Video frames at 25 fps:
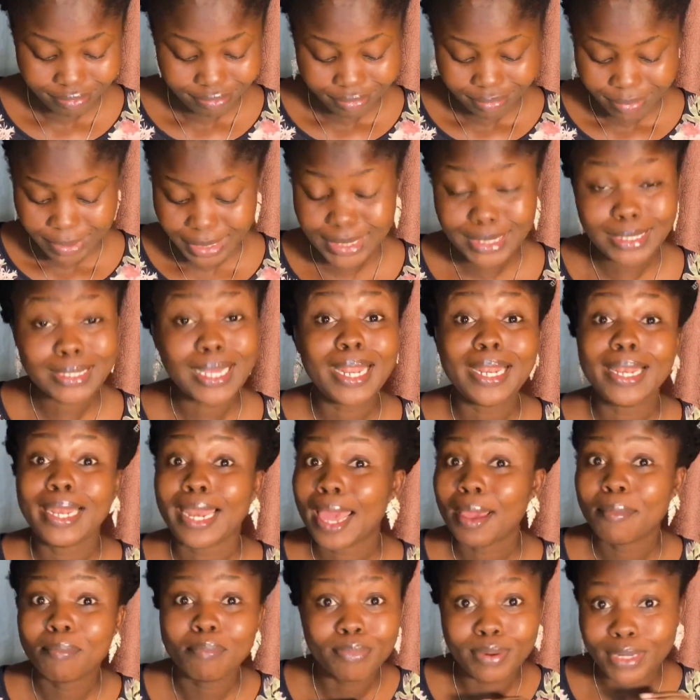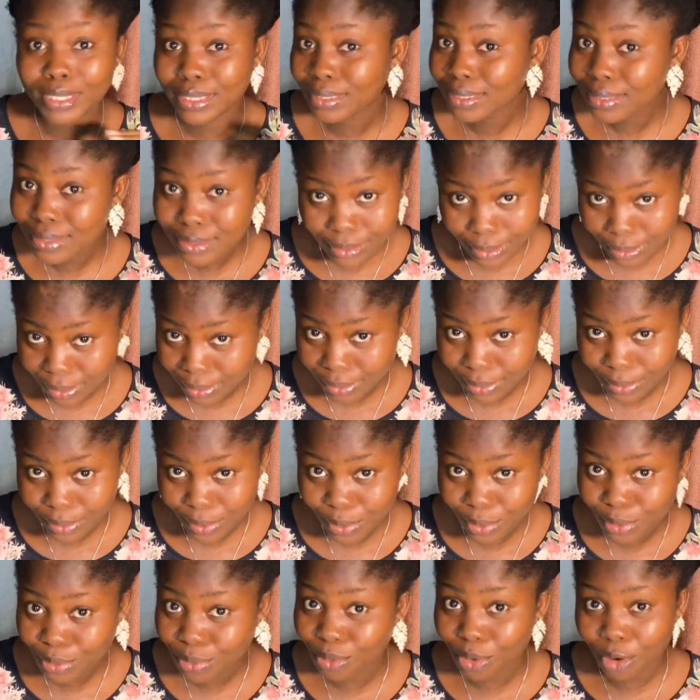celebrity
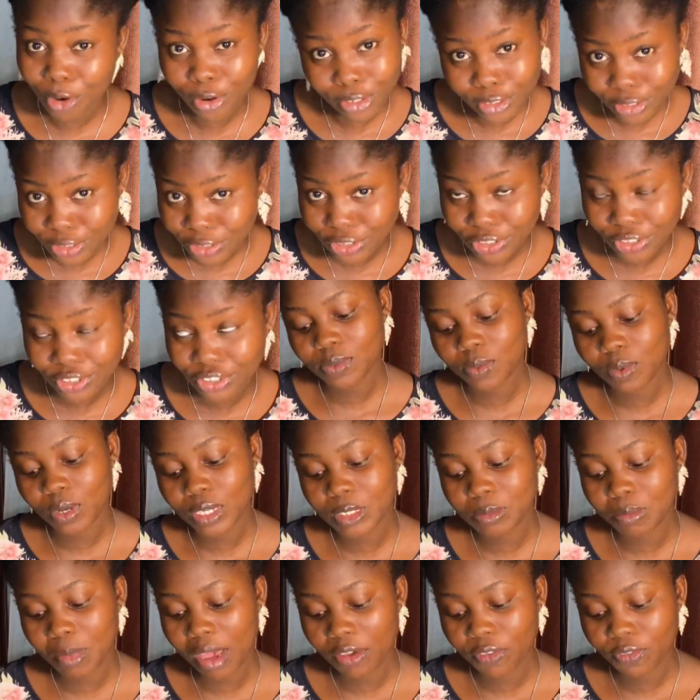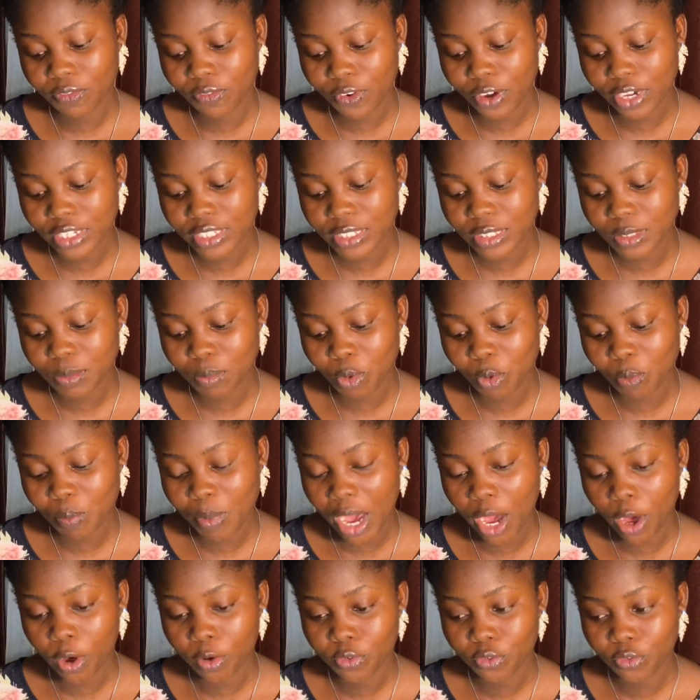crush. It was my first
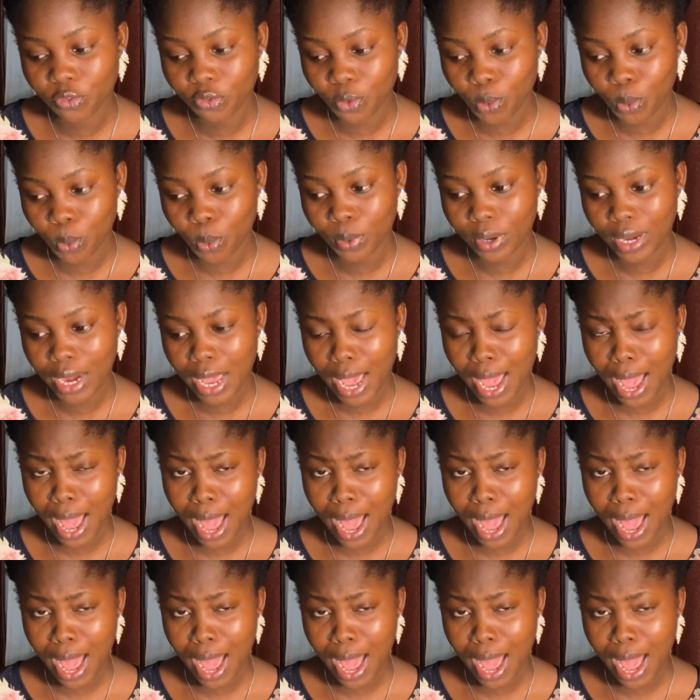mobile phone.